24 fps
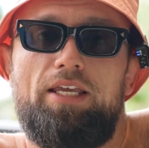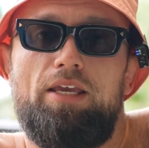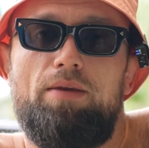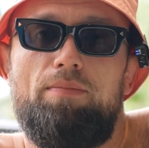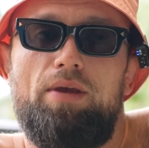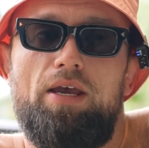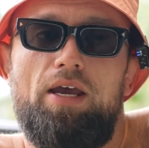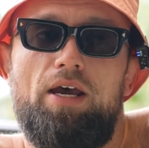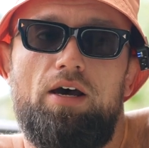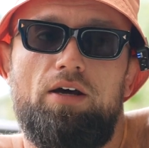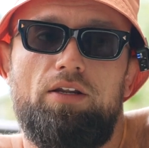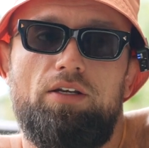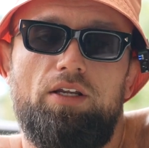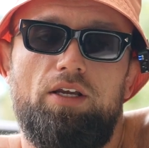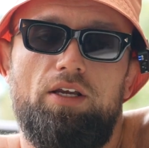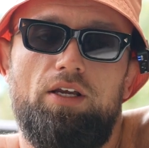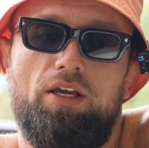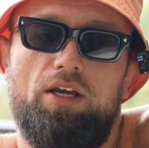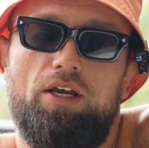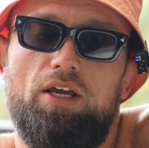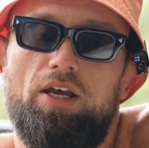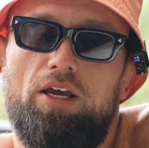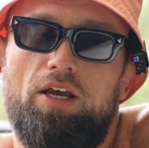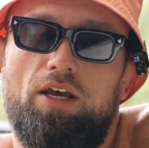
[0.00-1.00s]
him out.
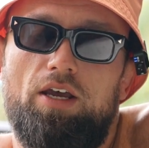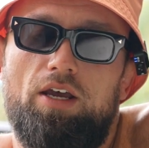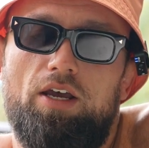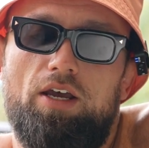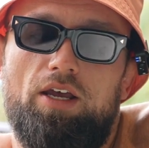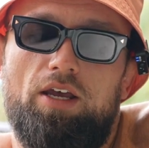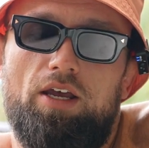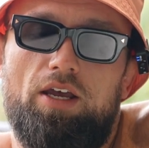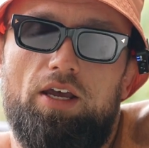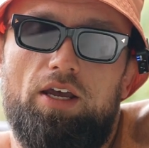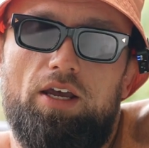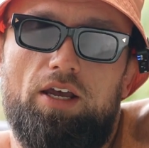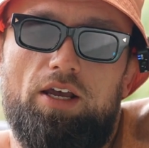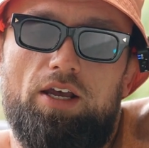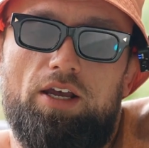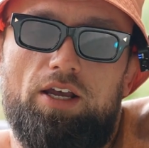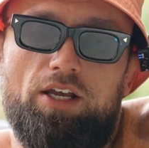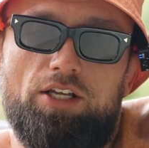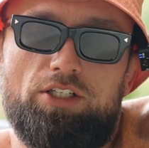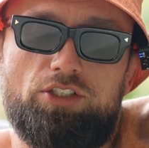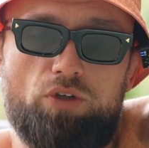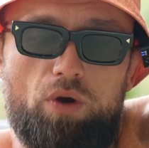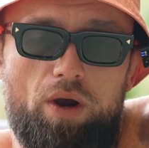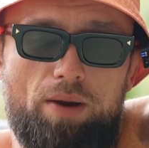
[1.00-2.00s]

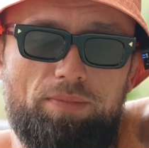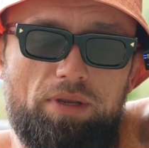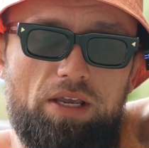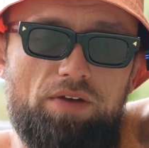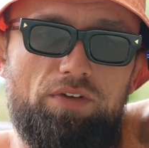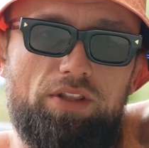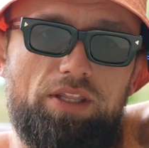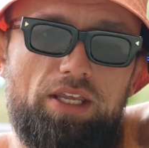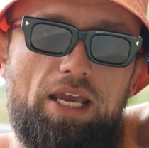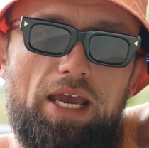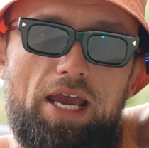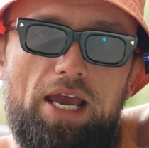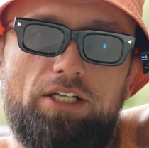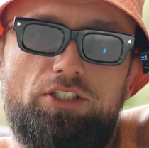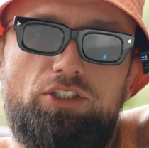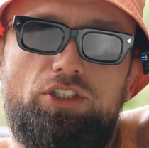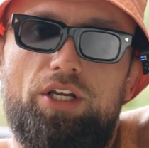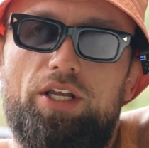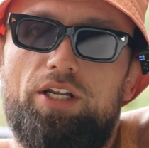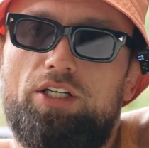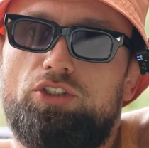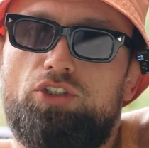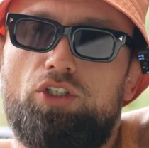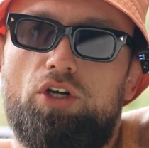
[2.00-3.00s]
So I'm giving the edge
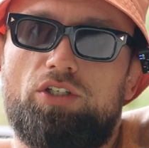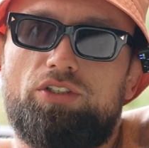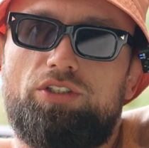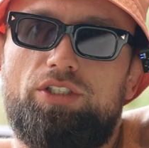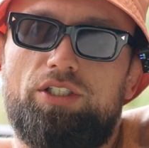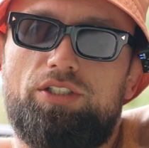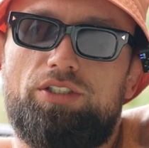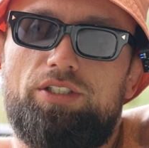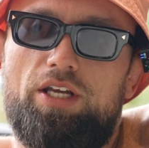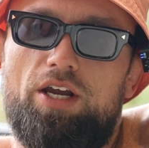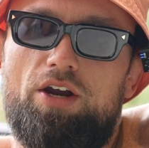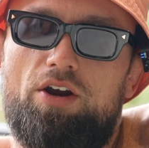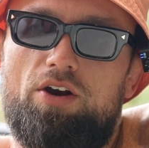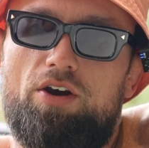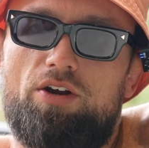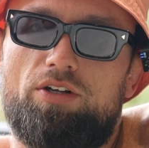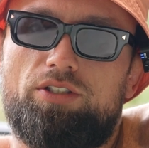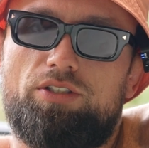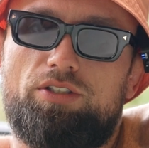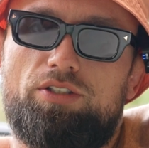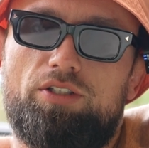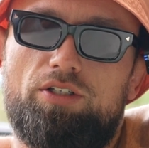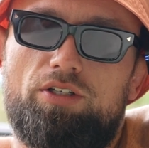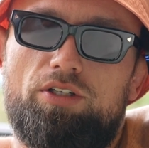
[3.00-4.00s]
here to Josh
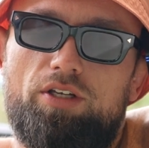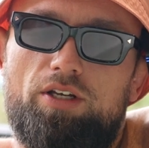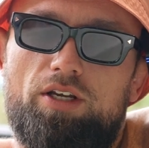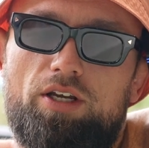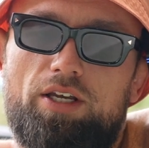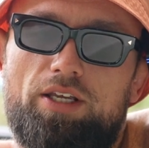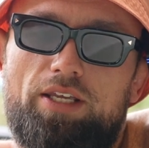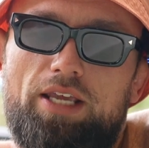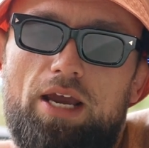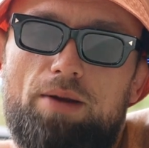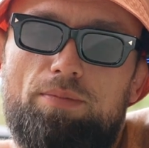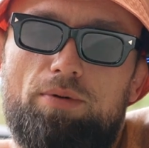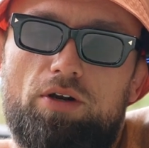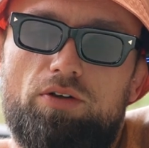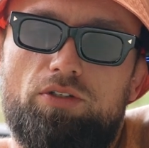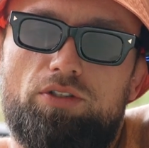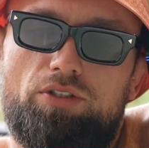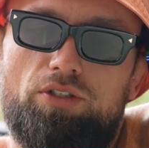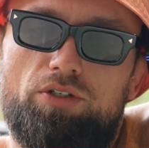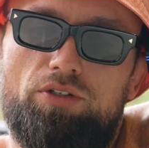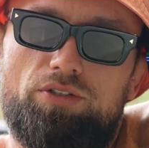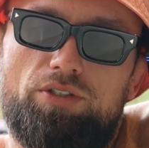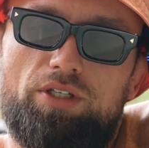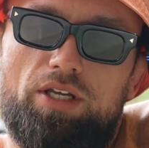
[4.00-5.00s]
Cisneros. Gabriel
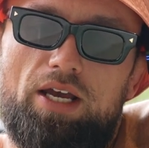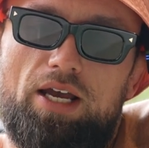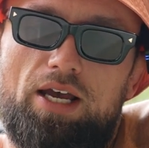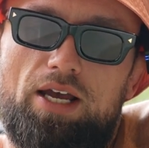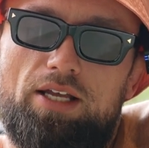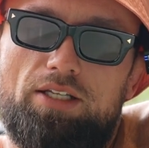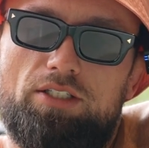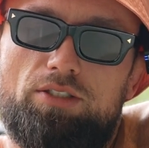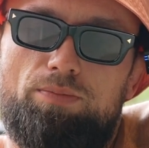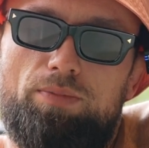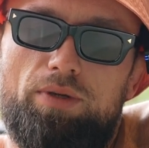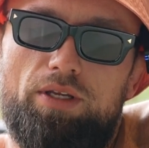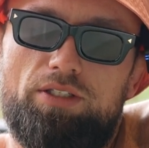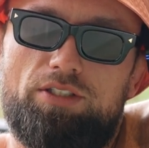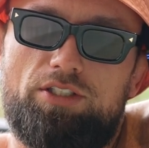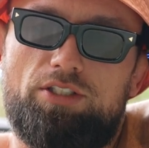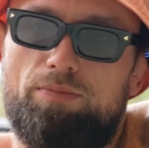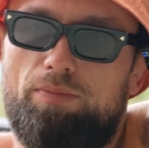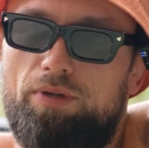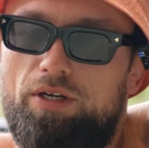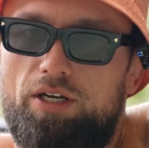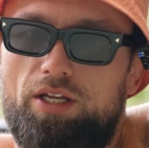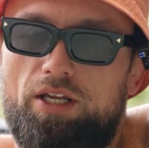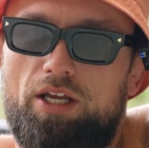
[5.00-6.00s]
Souza has been
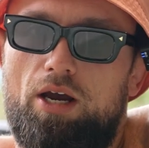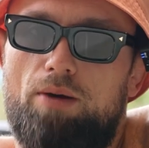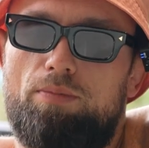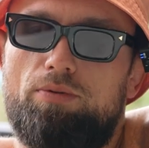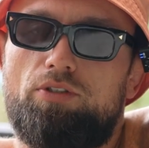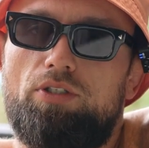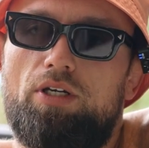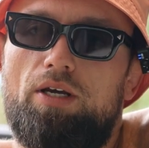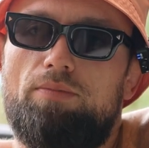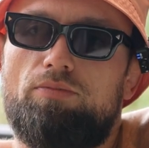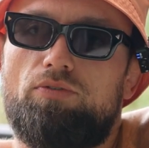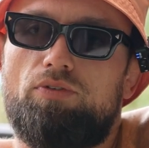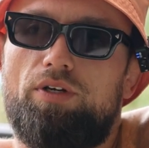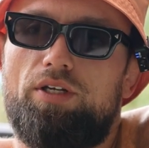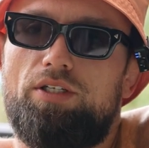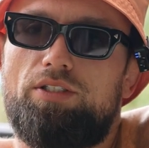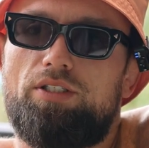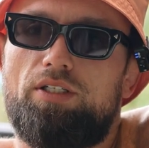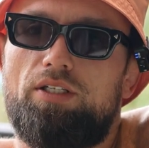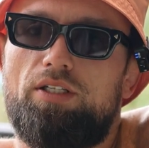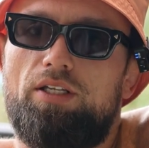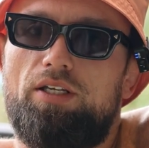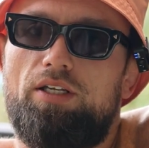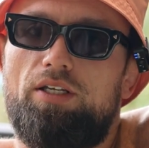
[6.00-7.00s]
submitted a couple times
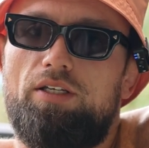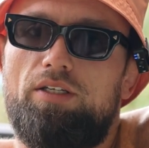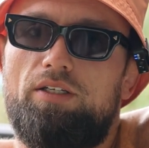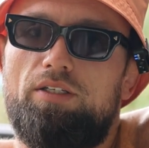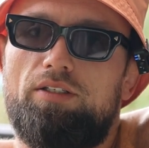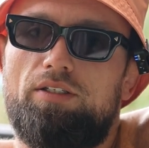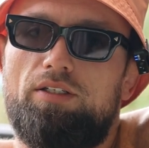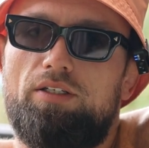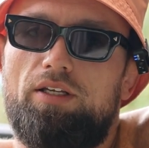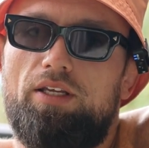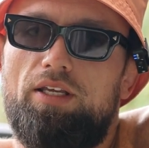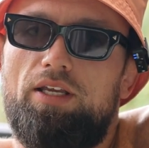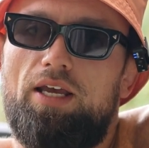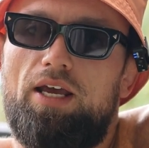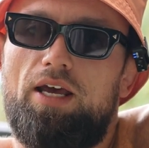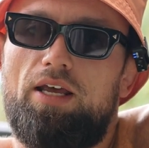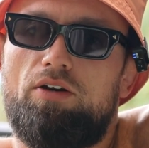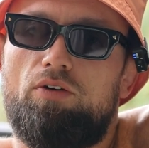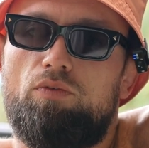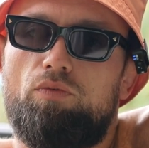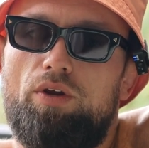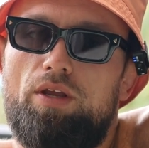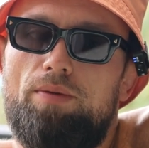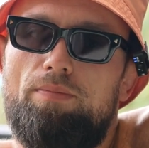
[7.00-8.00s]
recently. He had
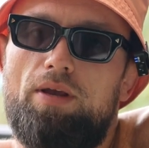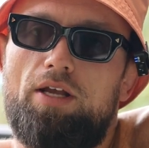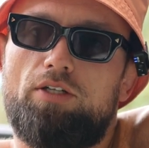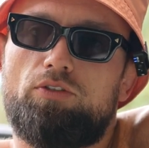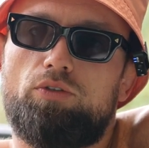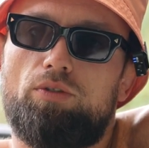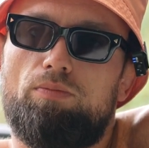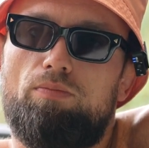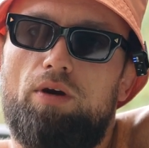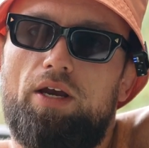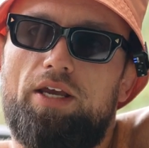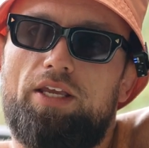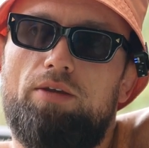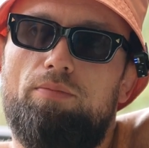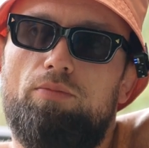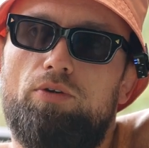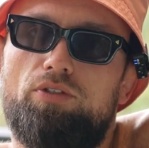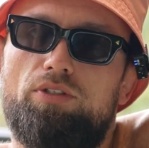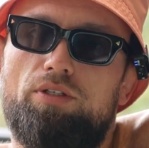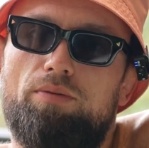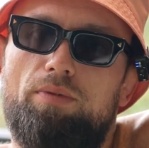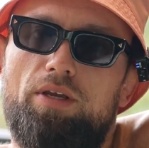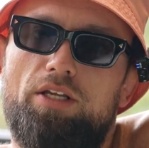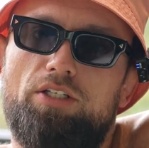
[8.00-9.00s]
a rematch with Mikey
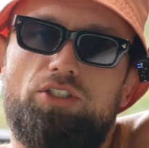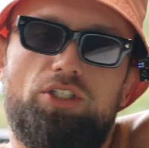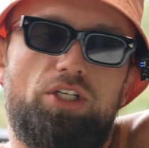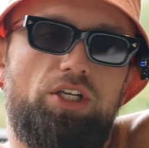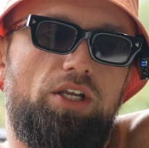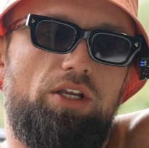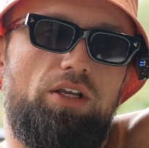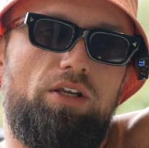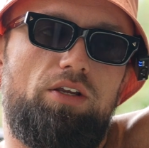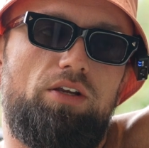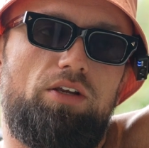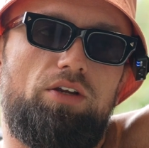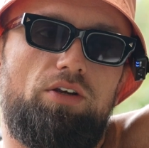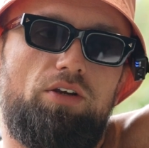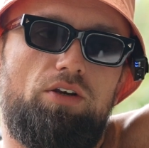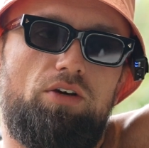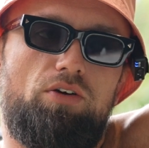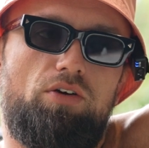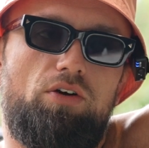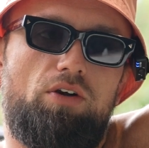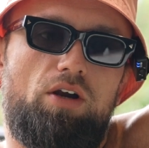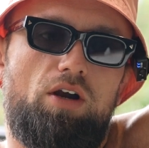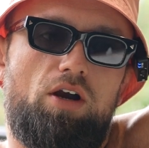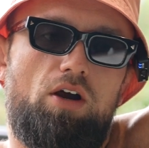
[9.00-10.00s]
Musumeci.
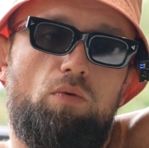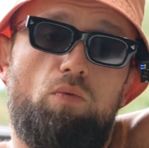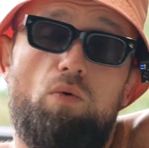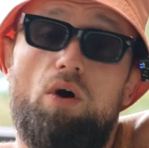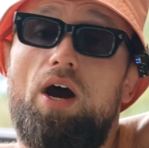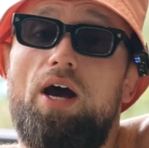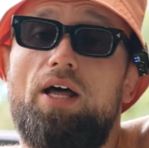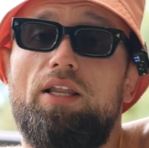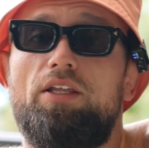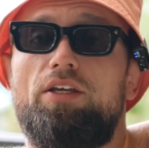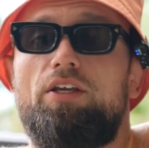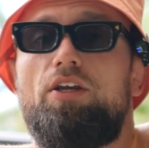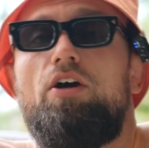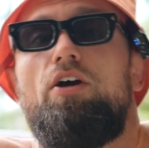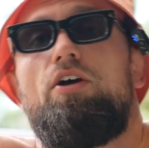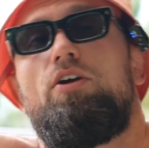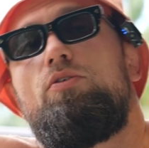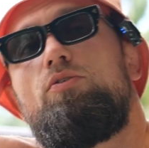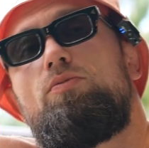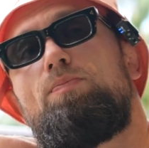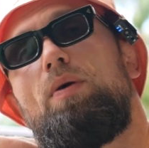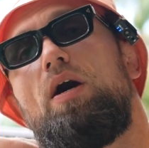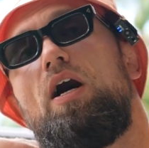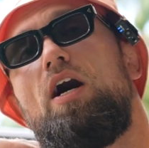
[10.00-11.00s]
A while ago, he
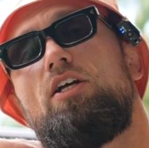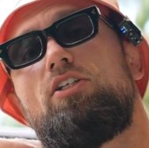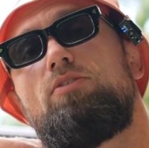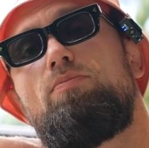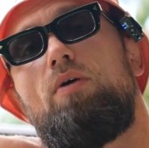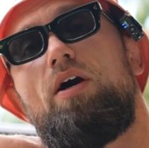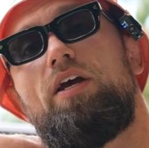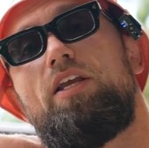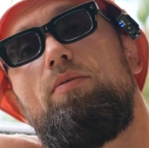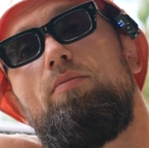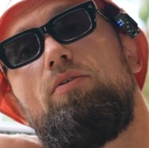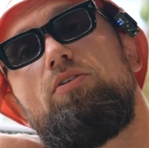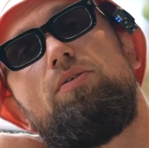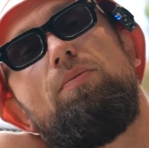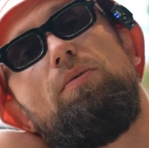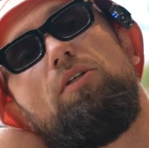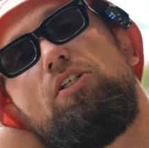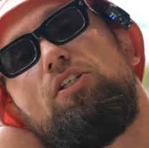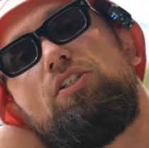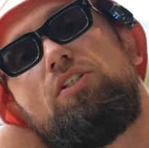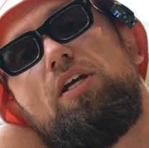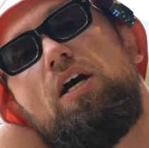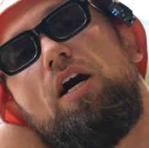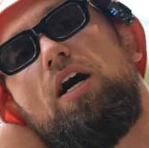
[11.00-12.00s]
was past Mikey
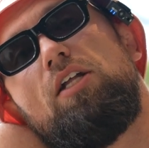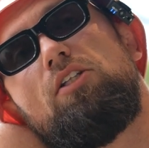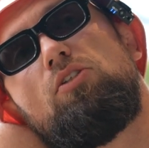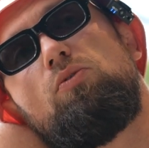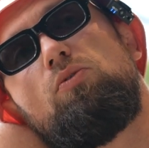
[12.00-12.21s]
Musumeci's guard